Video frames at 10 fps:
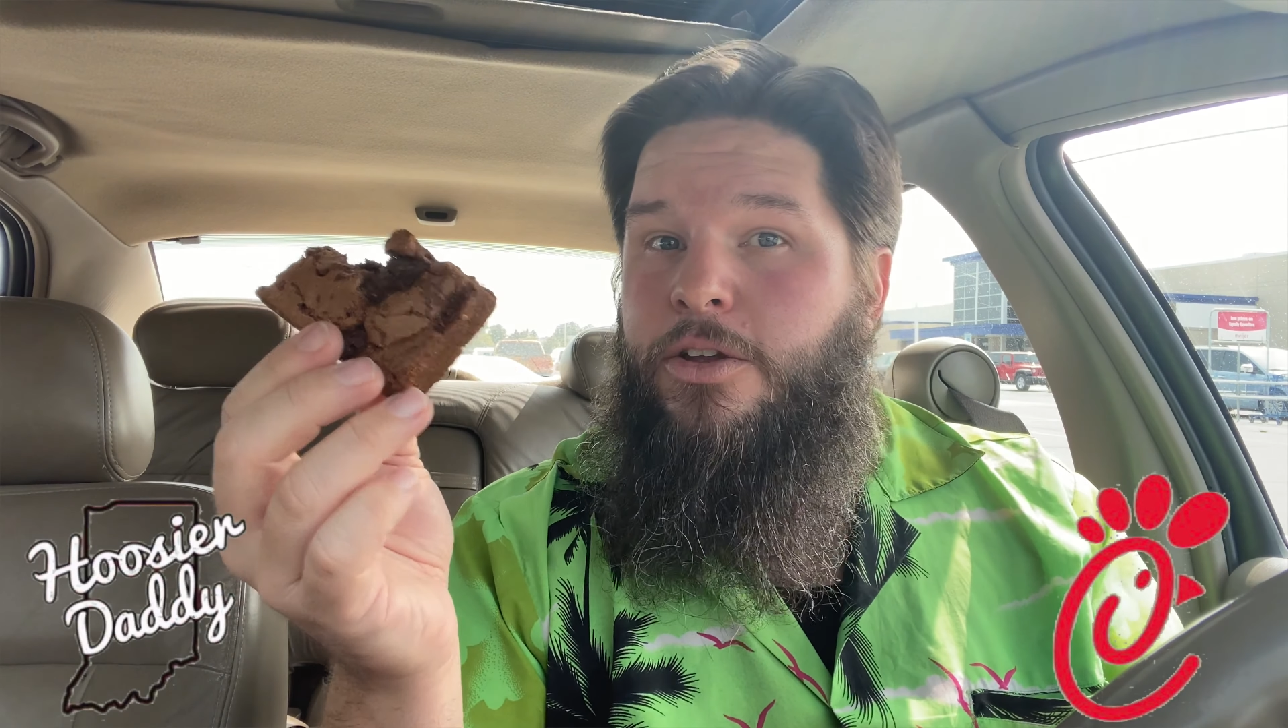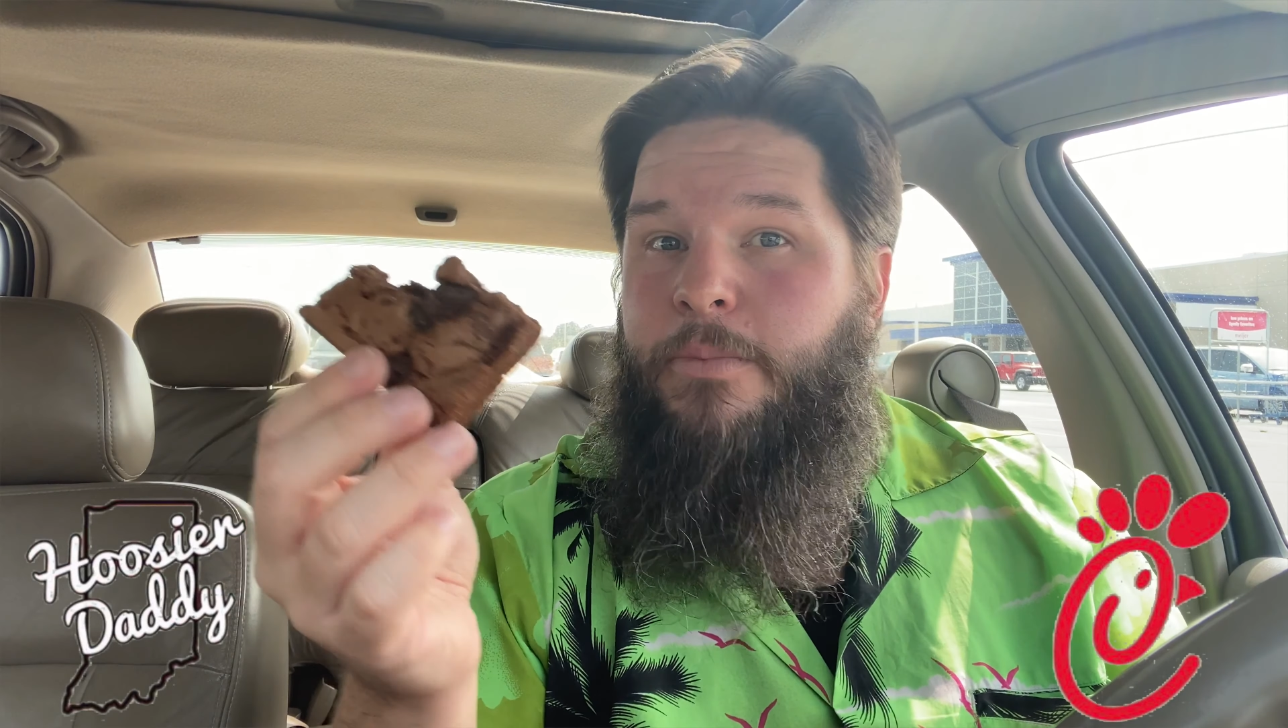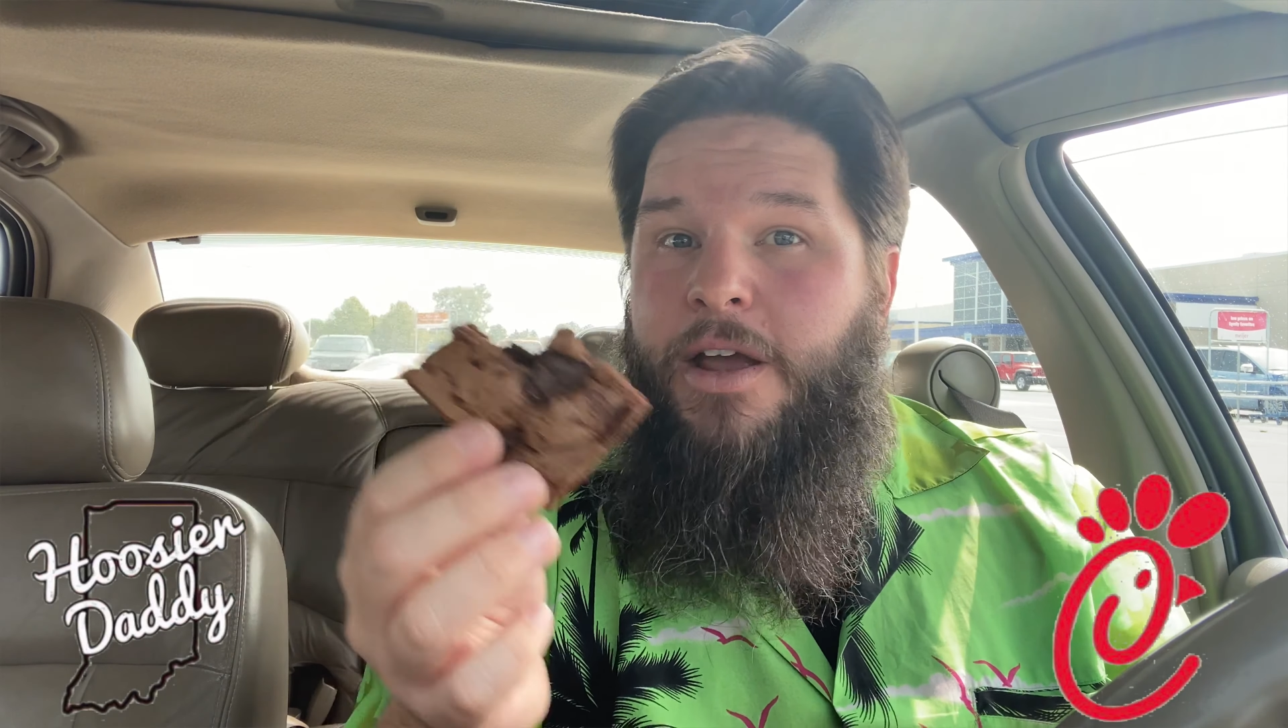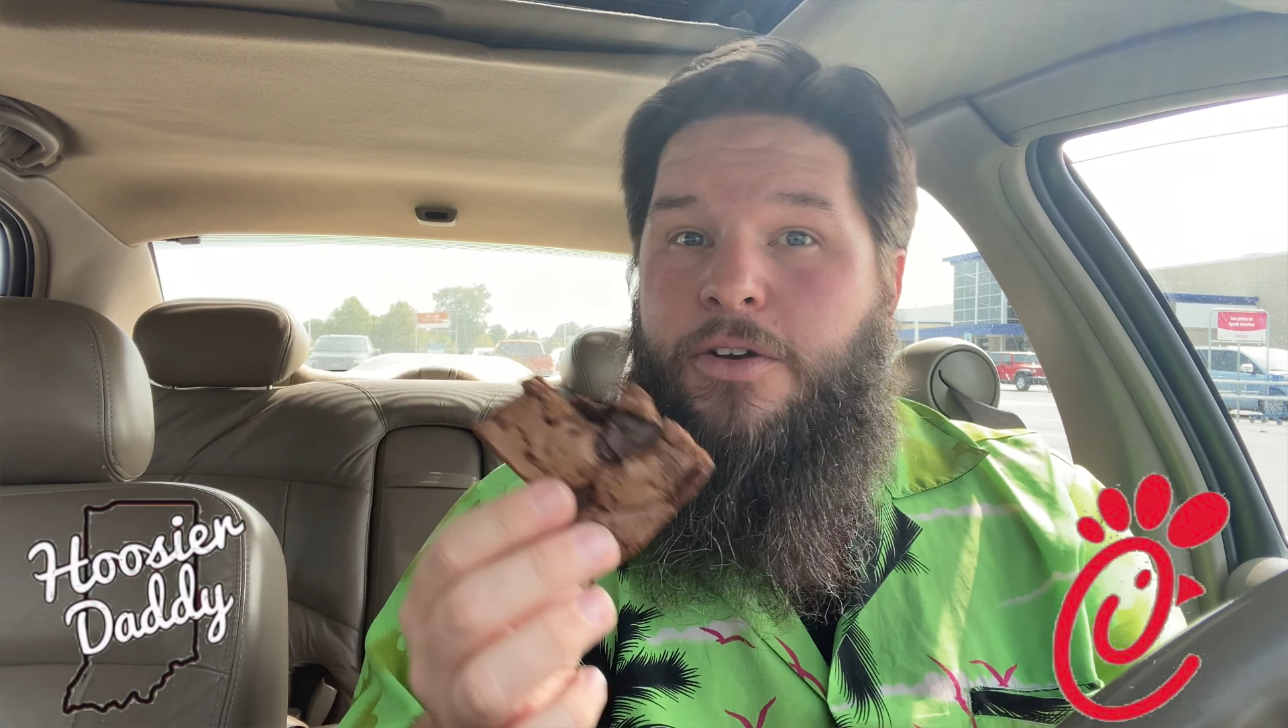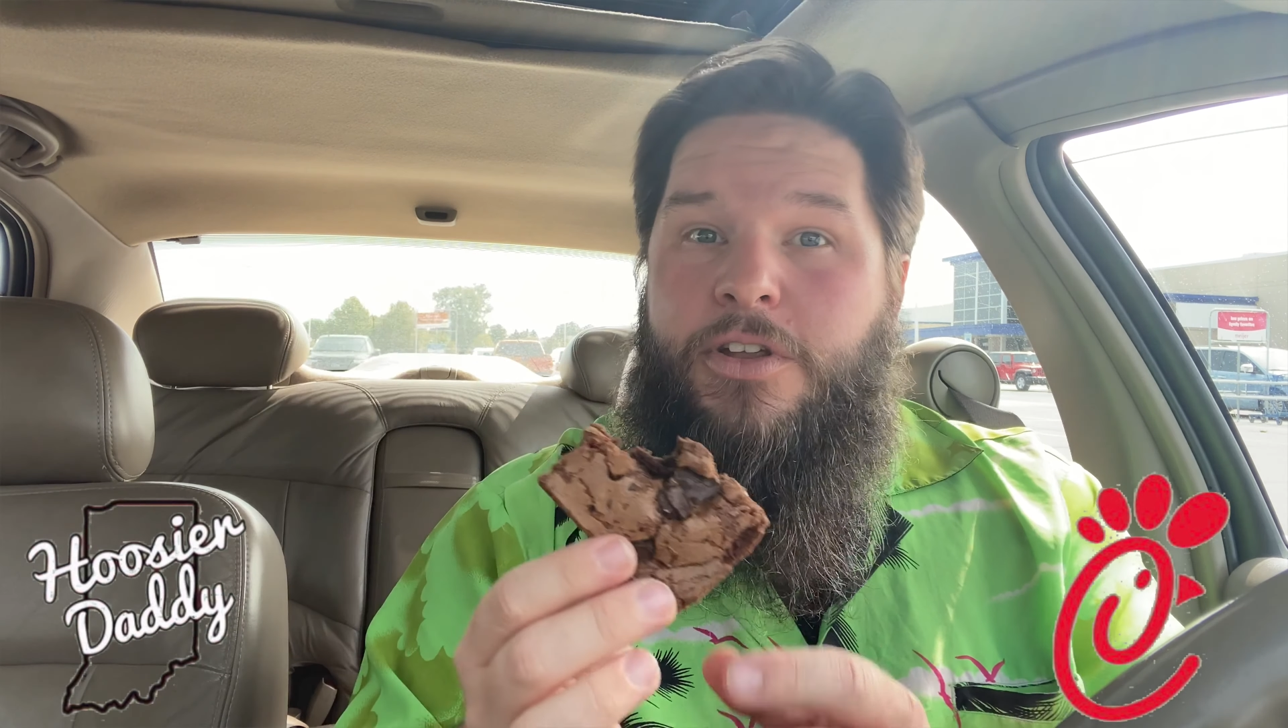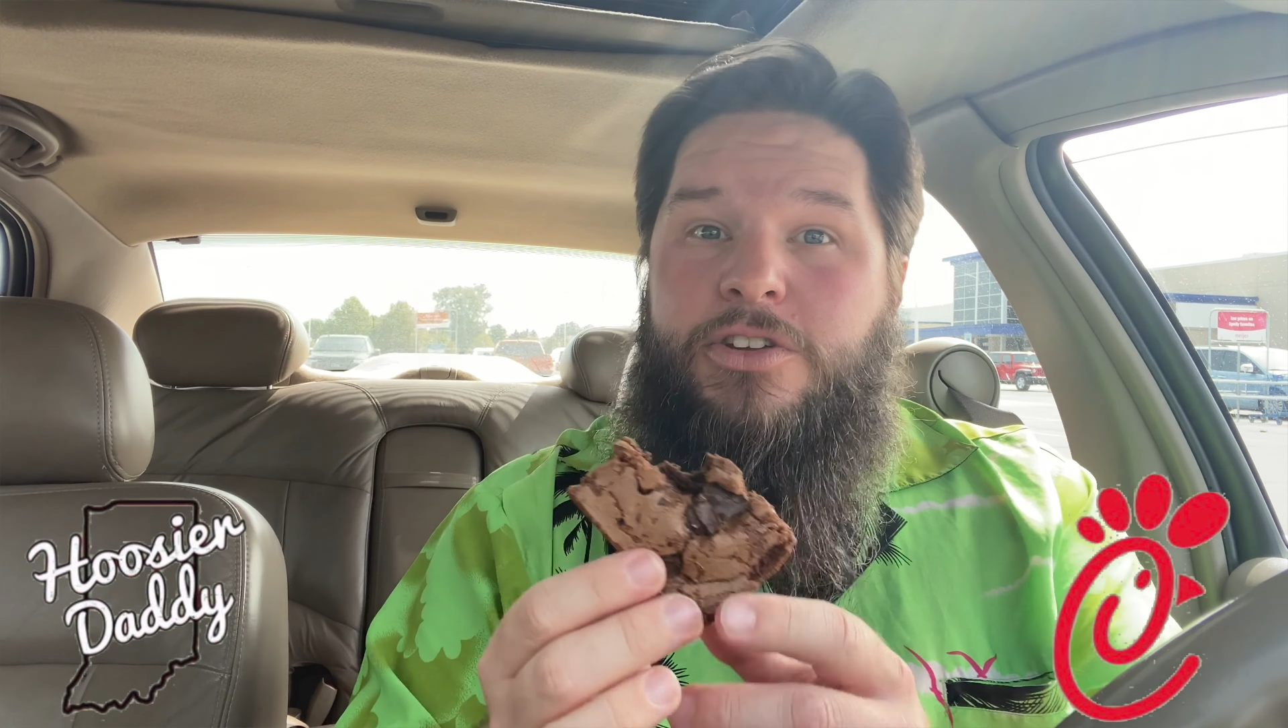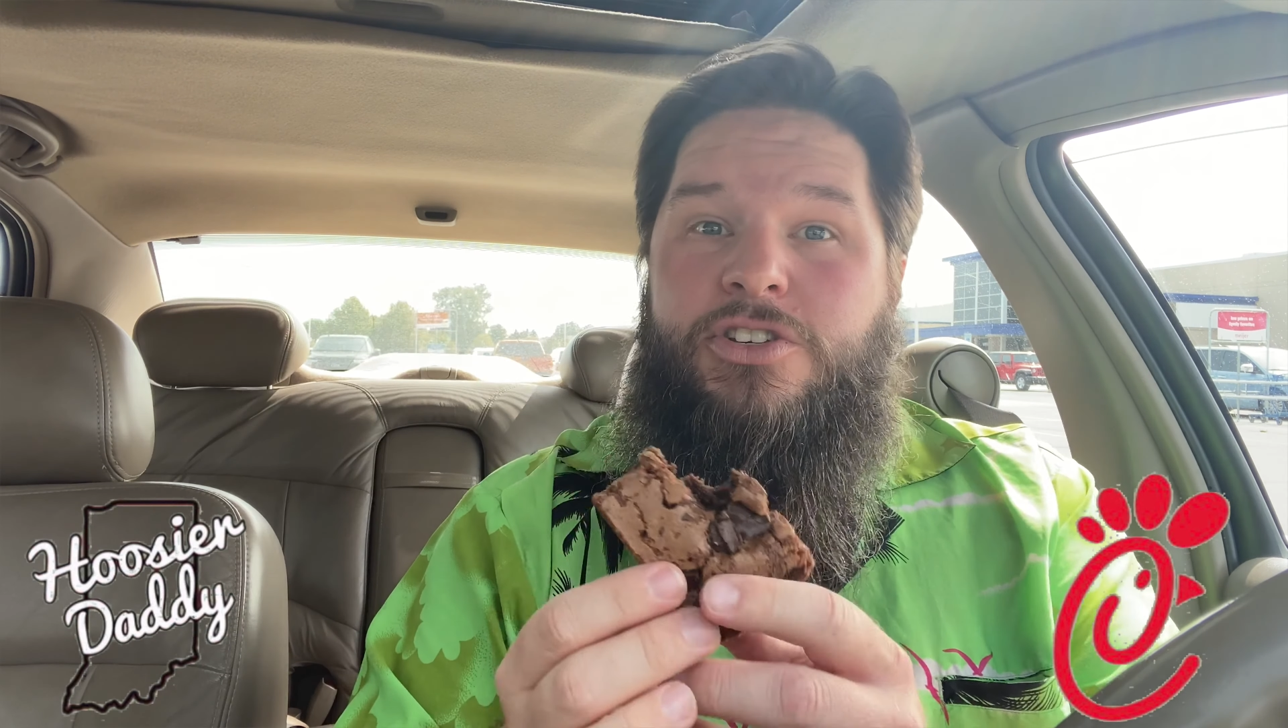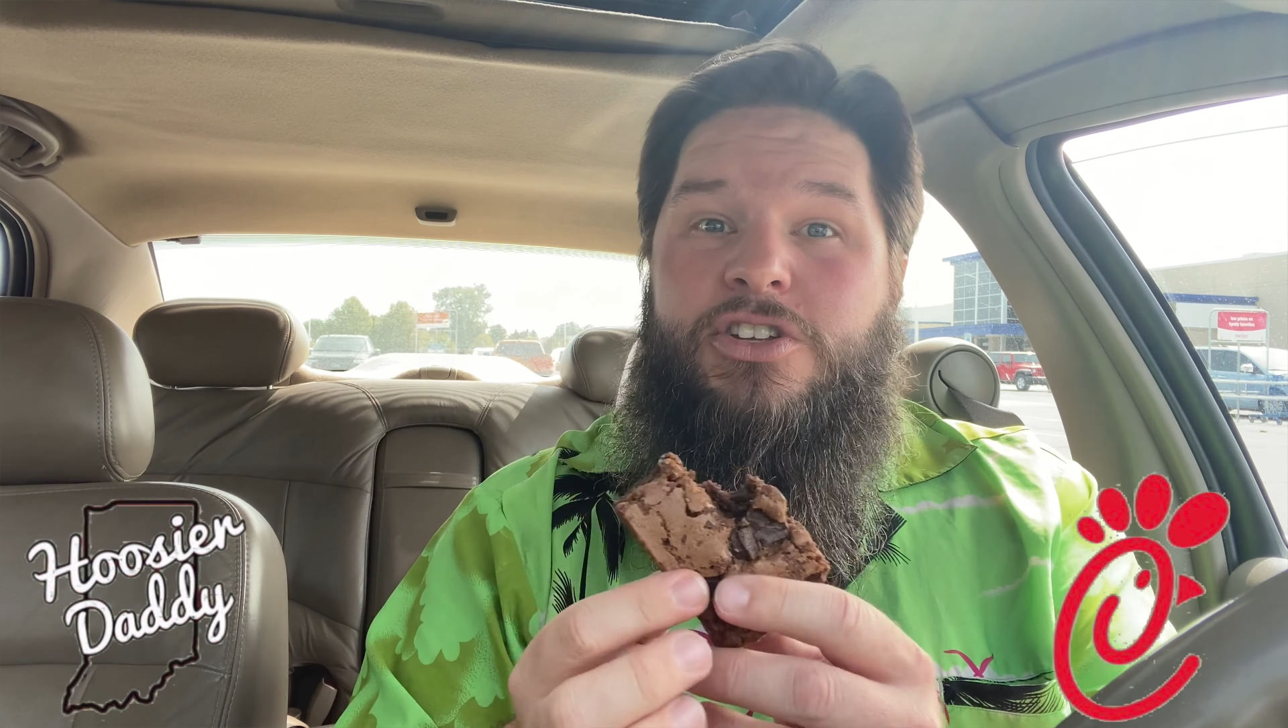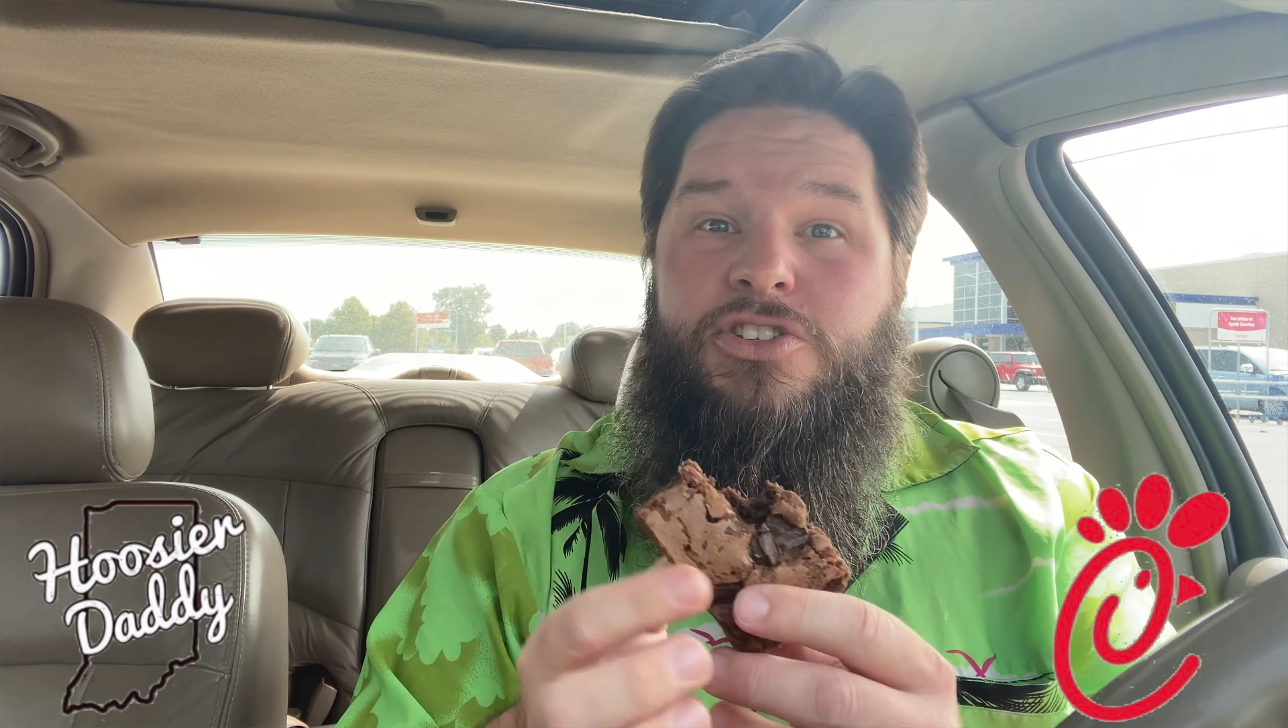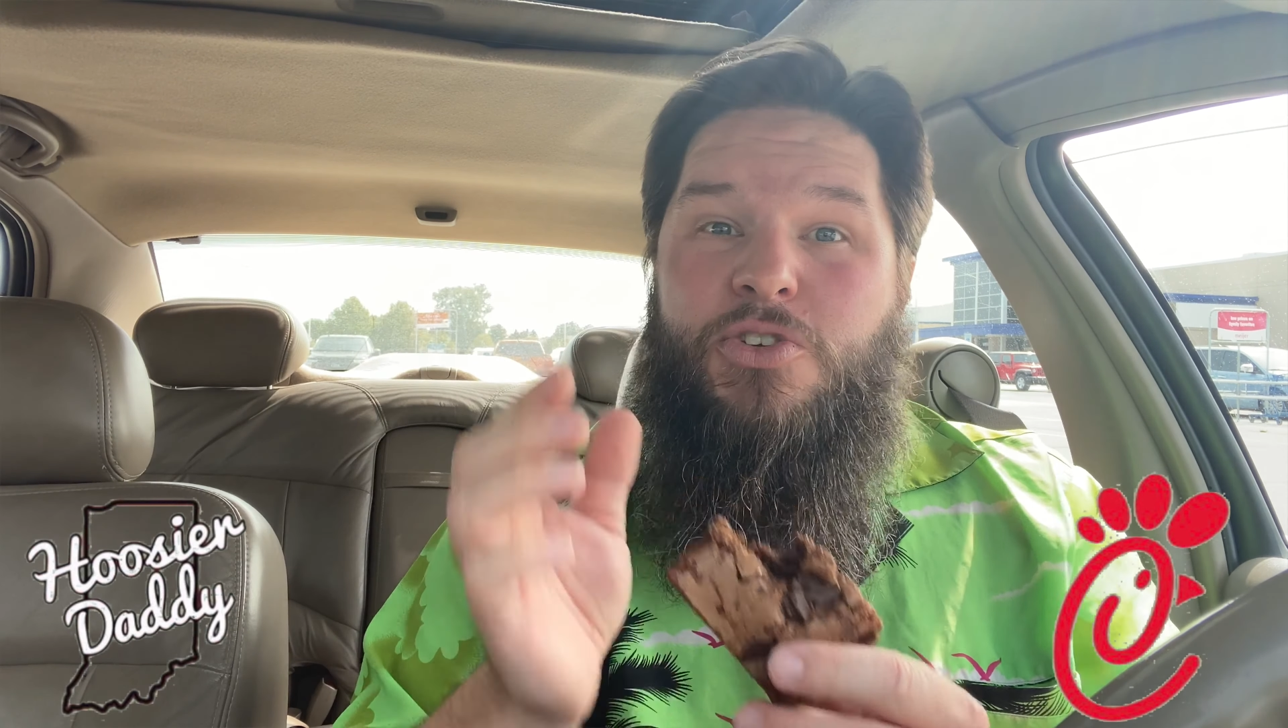macaroni and cheese,